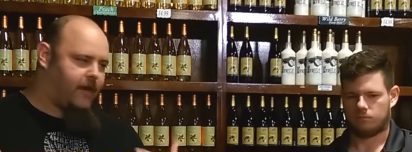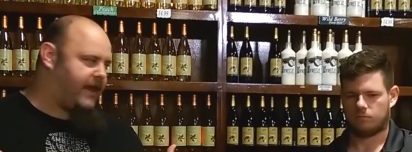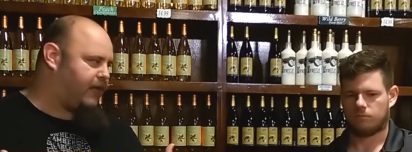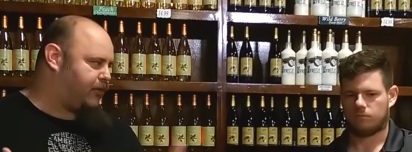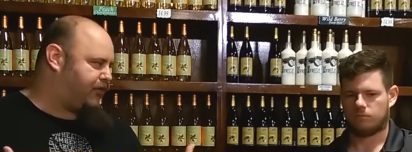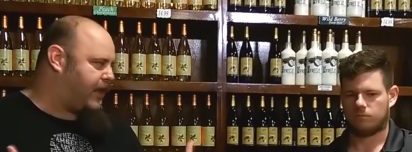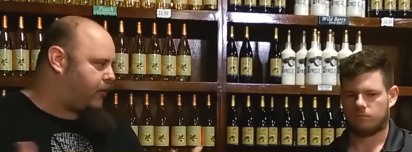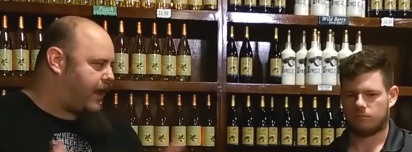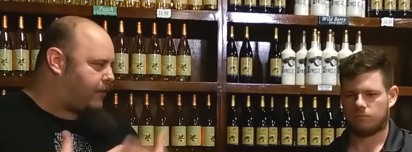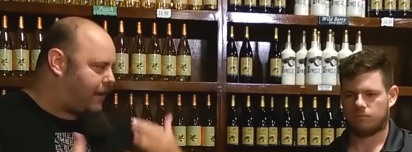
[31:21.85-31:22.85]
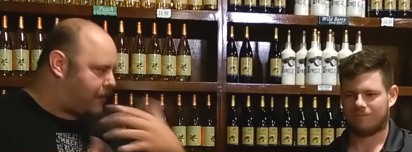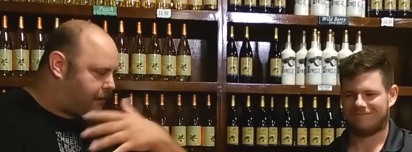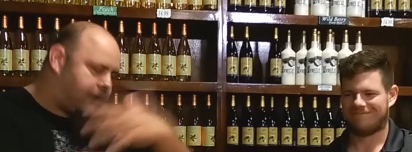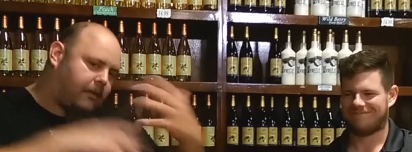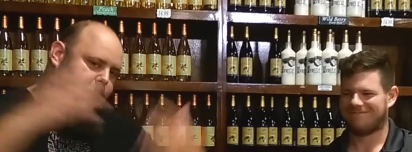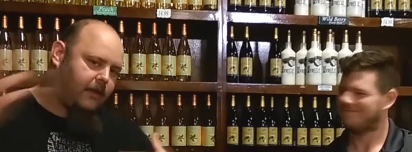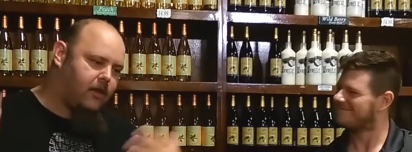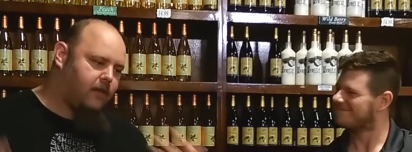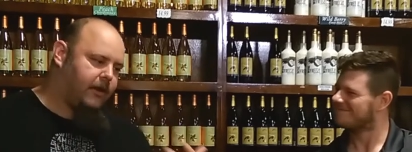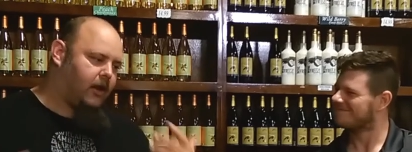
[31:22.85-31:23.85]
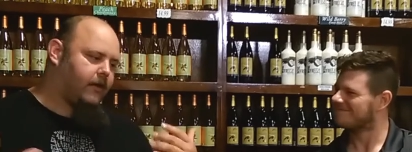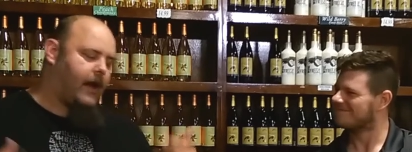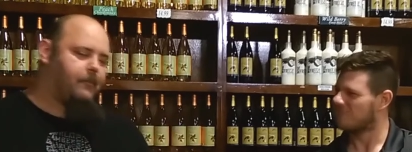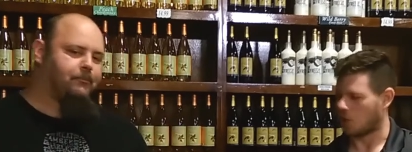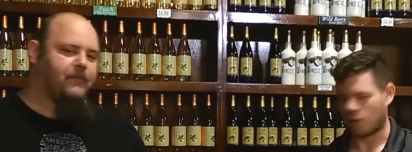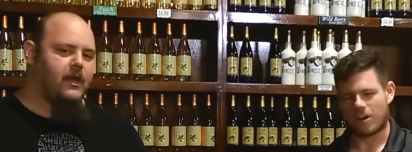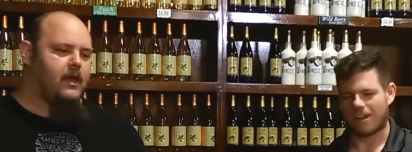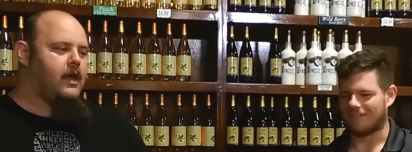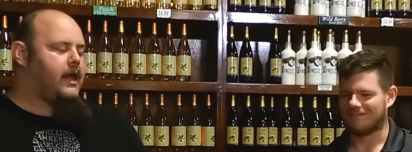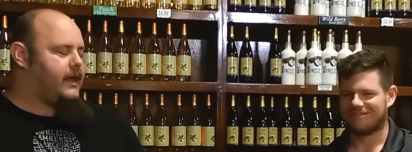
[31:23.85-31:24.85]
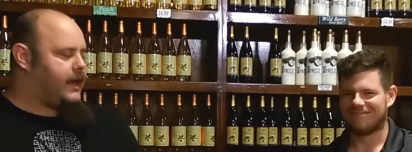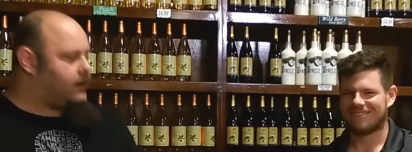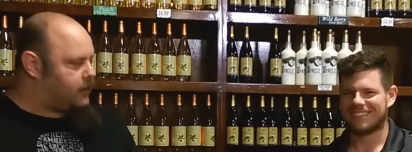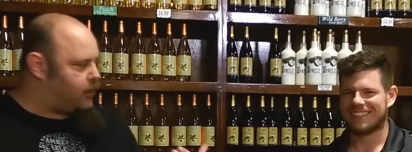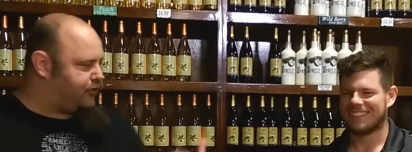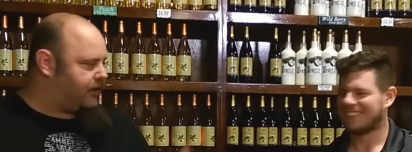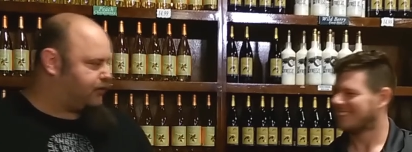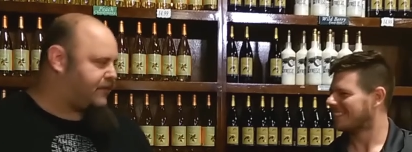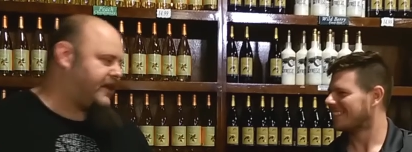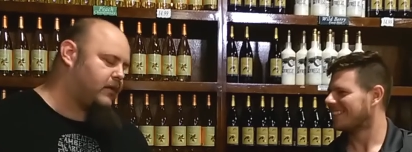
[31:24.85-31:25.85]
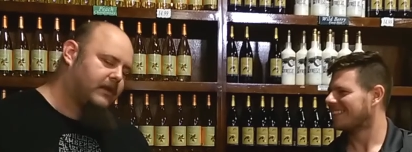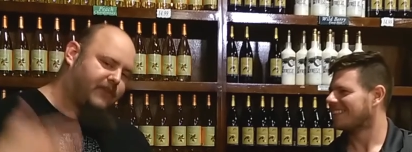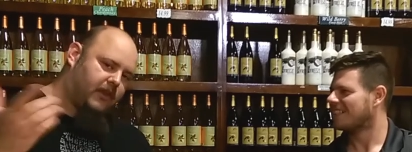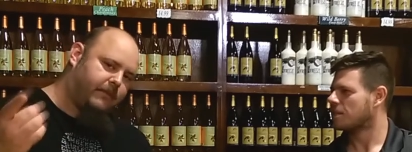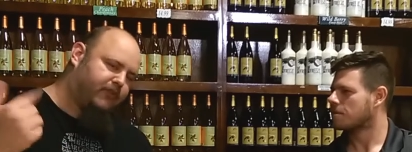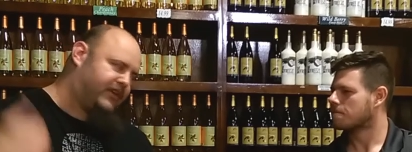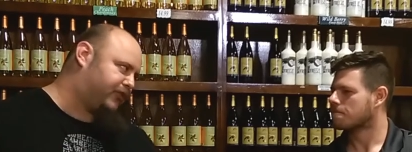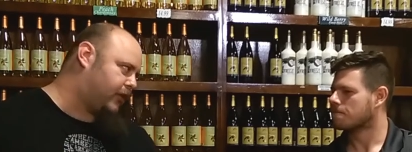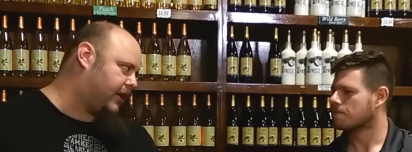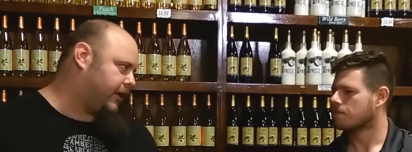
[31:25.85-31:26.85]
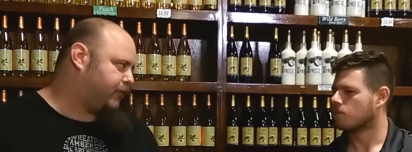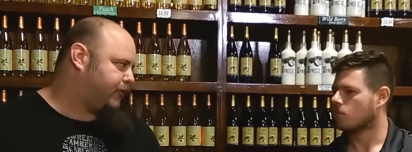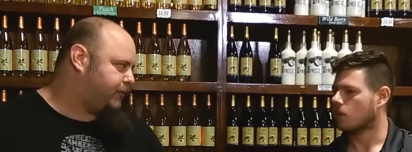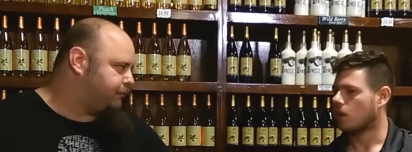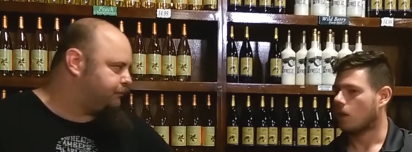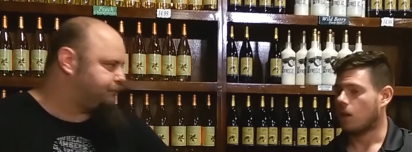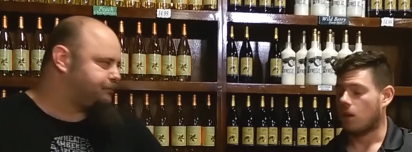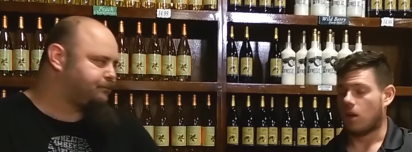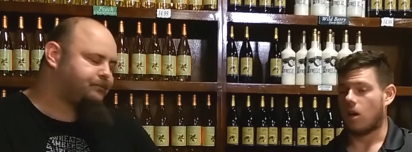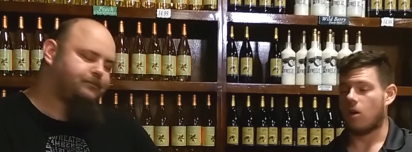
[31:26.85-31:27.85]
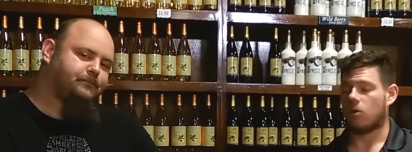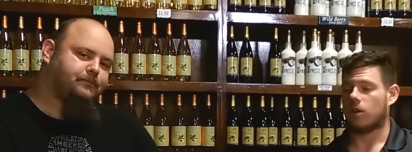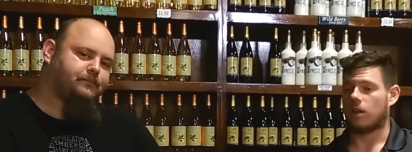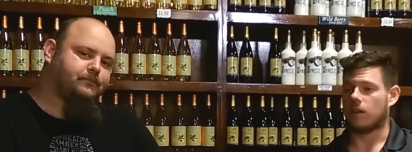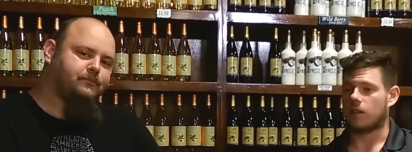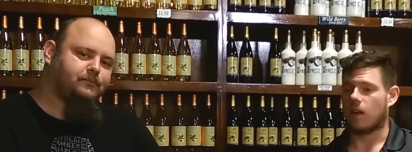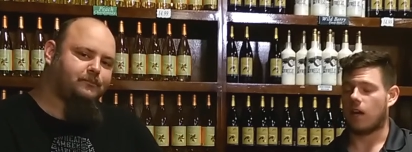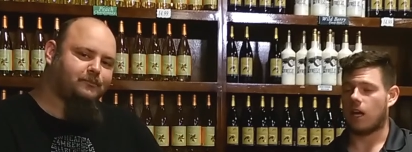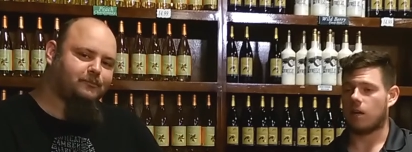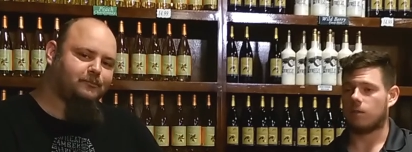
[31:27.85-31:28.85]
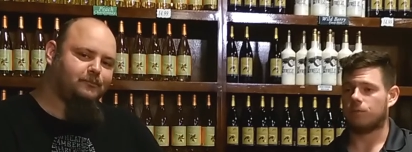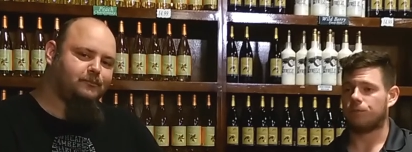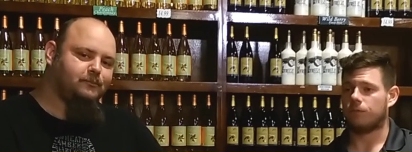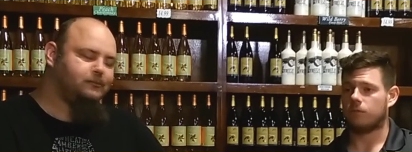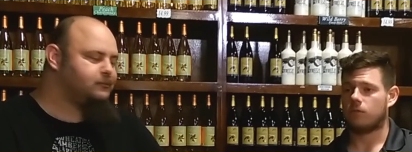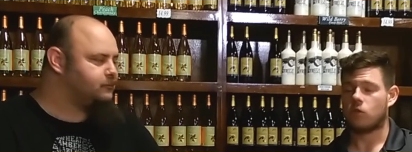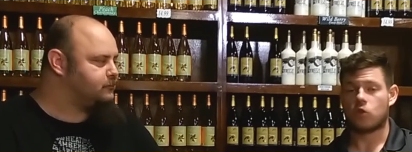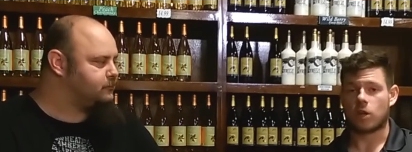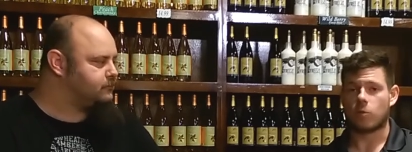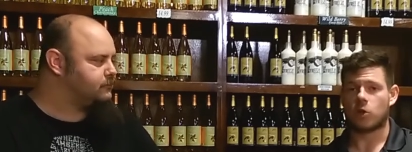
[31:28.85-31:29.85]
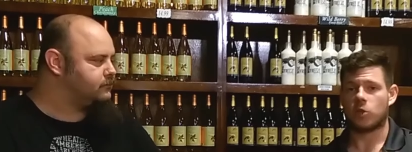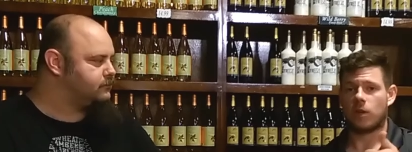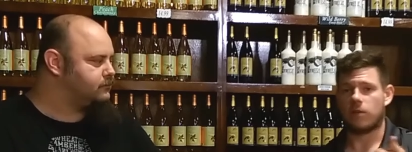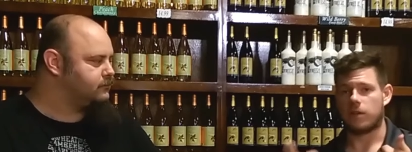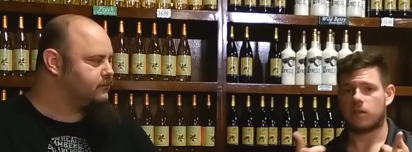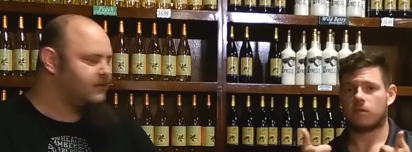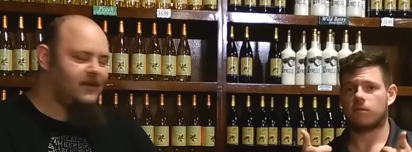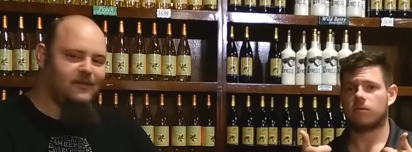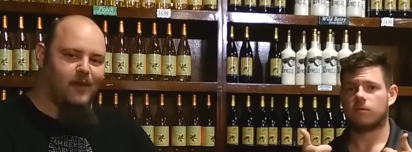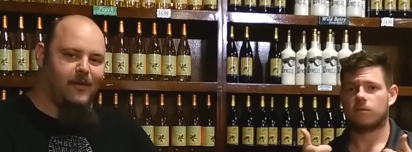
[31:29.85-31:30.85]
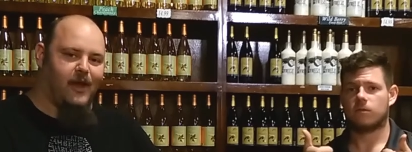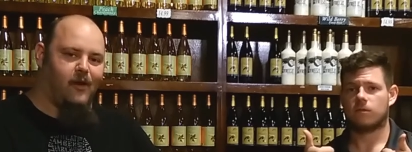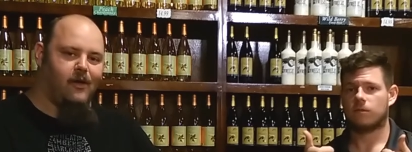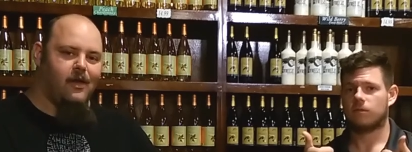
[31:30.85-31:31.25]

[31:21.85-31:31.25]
Speaker 1: great. As we say, great, great, great, great, great, great, great all around. It's all great. In closing, is there anything you want to tell the Beer Chaser audience?
Speaker 2: Oh, goodness. Um, drink more Two Henrys. There we go.